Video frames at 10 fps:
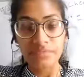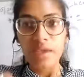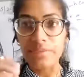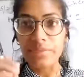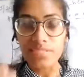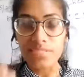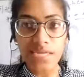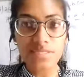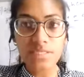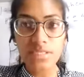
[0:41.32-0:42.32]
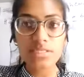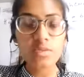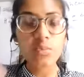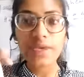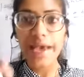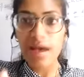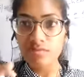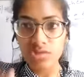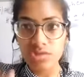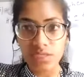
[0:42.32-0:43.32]
Besides this, we have
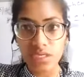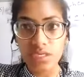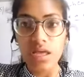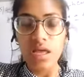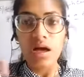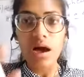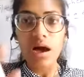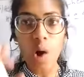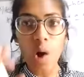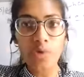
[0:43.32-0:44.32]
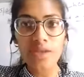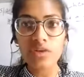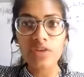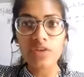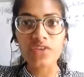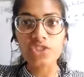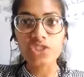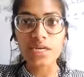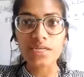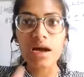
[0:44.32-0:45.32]
studied how can we
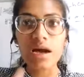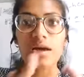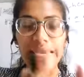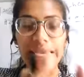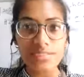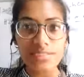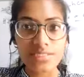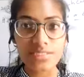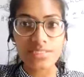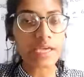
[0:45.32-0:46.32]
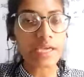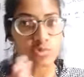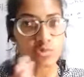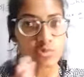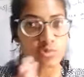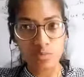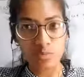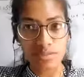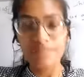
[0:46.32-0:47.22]
differentiate our acid as well as base.